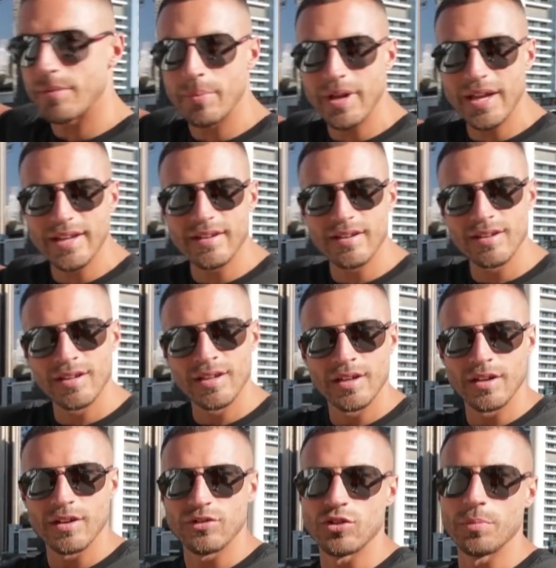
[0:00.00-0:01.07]
the big
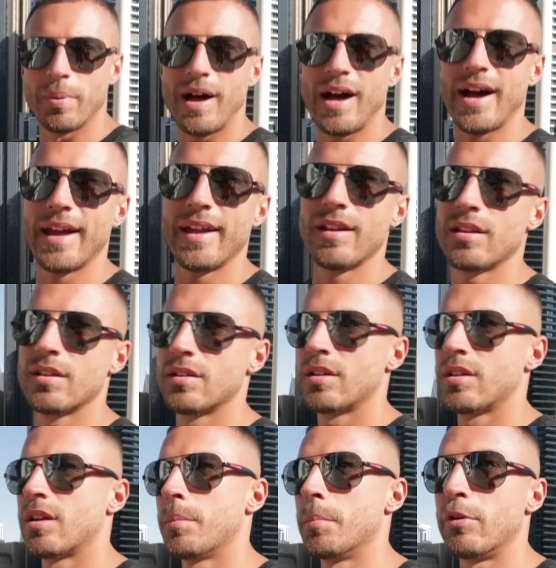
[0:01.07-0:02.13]
Dubai
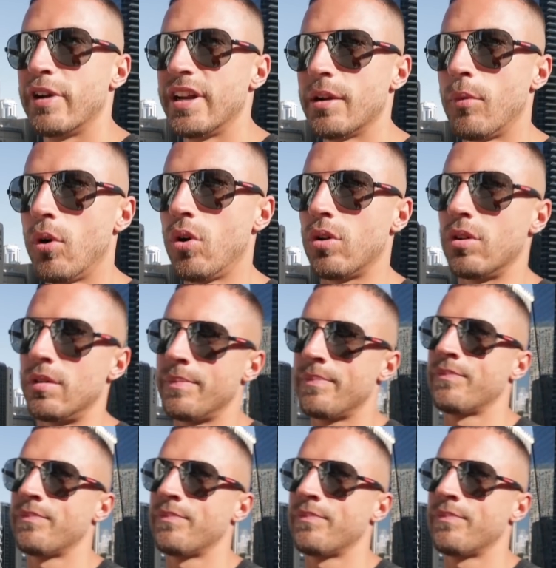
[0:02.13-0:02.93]
Marina Mall.